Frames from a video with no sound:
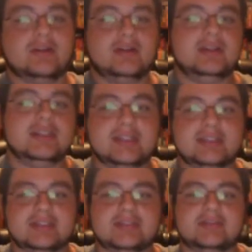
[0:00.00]
early
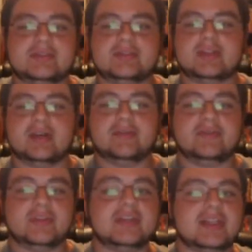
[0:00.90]
editions
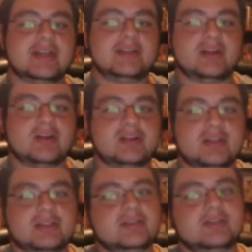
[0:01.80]
of the TSR
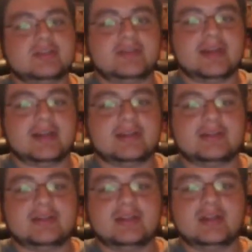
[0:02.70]
Dungeons &
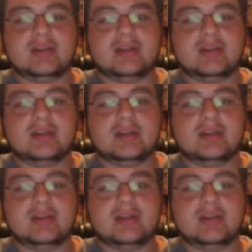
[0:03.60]
Dragons.